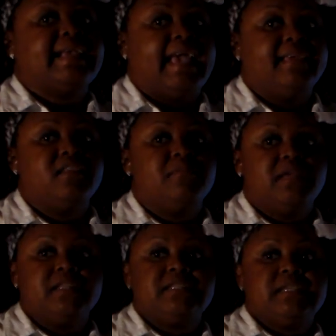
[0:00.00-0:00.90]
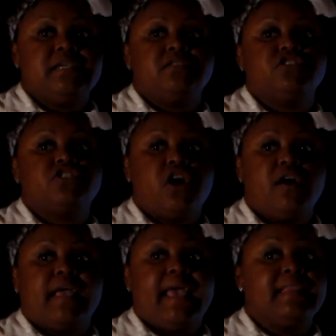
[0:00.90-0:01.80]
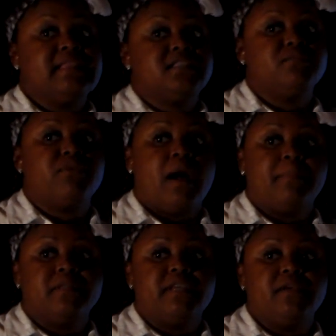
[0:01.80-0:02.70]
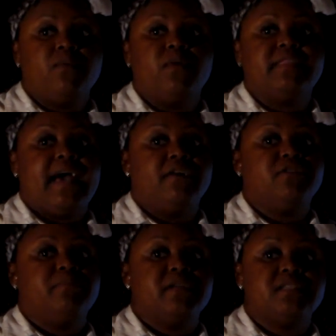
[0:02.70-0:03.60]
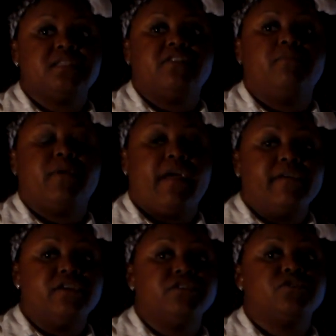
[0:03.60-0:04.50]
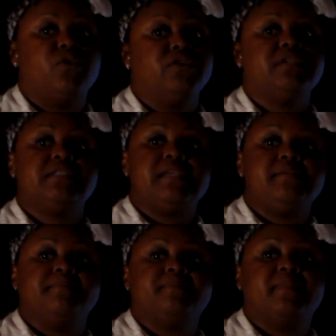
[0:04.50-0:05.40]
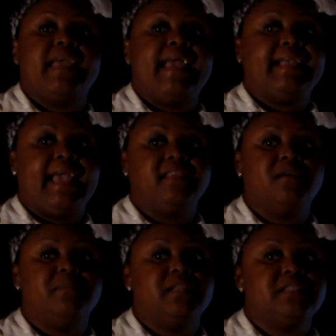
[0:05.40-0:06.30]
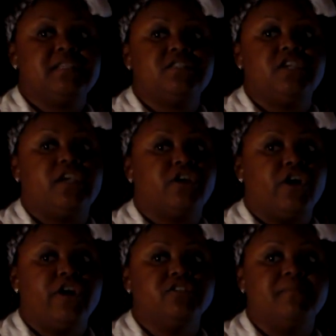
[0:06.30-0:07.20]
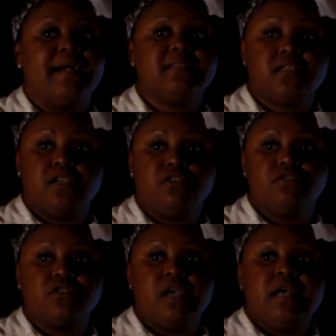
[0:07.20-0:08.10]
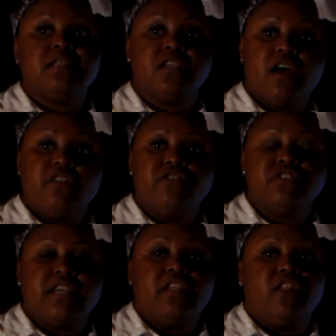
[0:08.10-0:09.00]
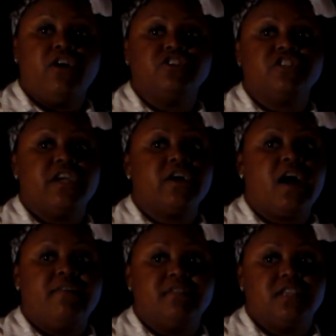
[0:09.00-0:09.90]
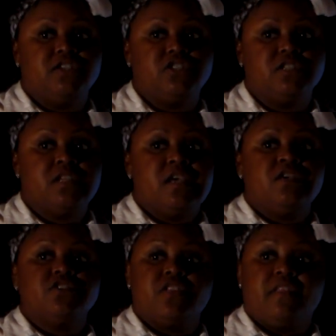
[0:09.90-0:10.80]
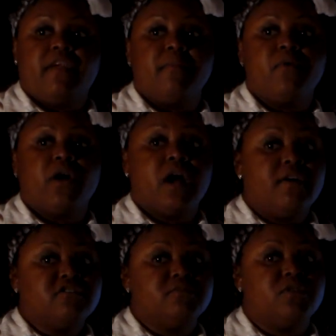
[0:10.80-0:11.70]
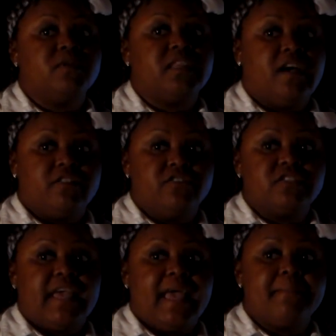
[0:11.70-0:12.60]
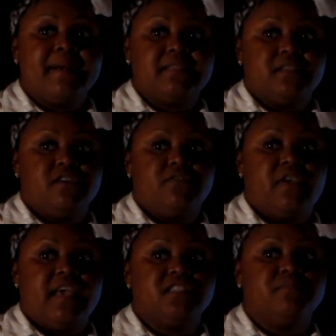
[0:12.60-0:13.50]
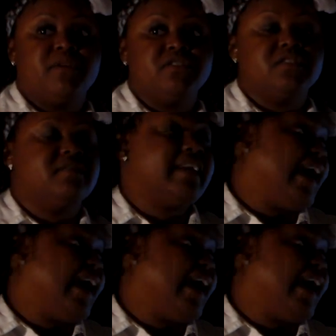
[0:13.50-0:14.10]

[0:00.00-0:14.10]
gain the ability to talk and listen properly without the presence of barriers or deceit, and gain the ability to encourage my skills to others and enlarge their conversation so that they are more comfortable with others and myself as a person of